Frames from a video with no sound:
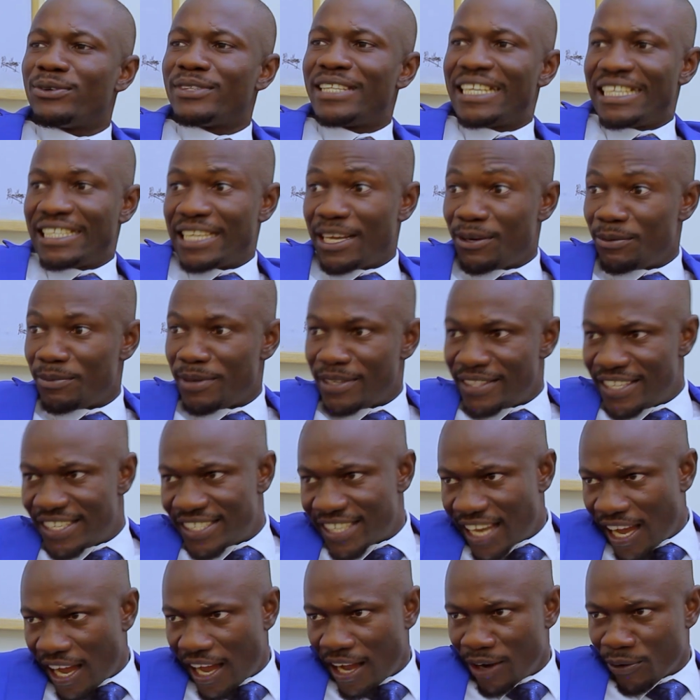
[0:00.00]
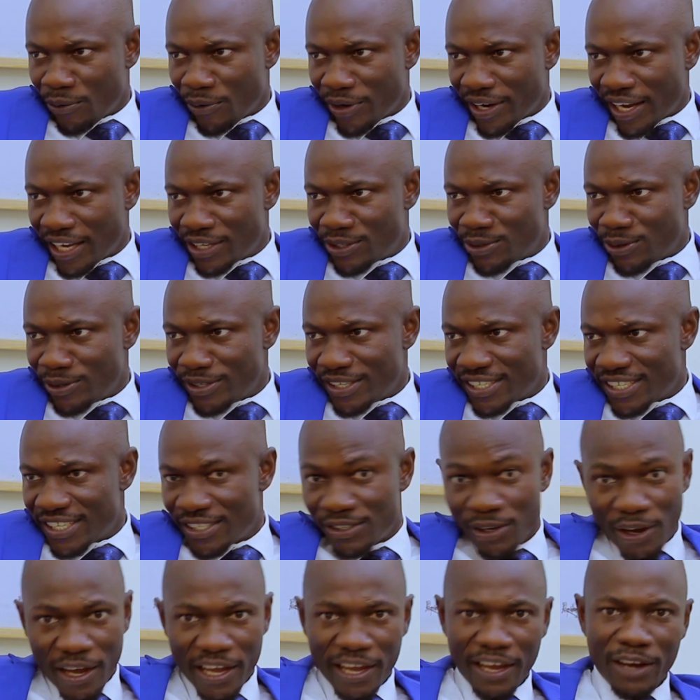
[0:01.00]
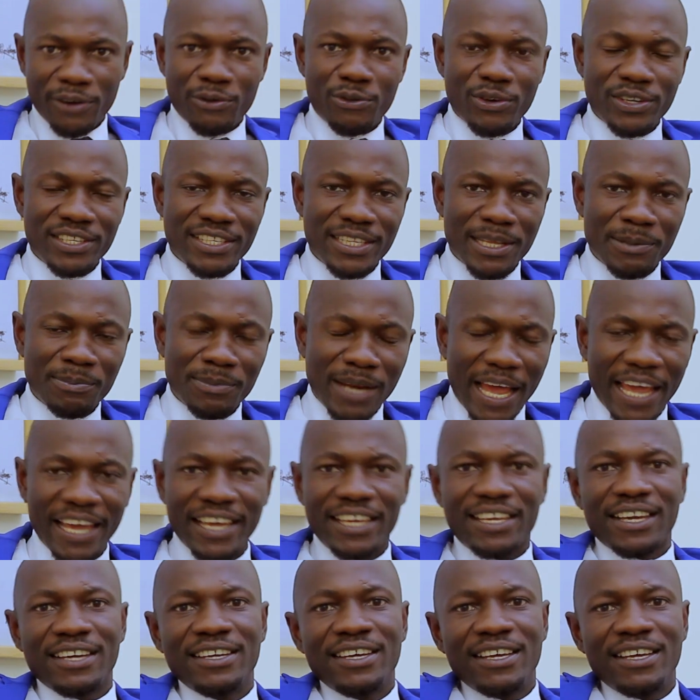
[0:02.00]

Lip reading: They tell me these are agriculturalists. So I address them like,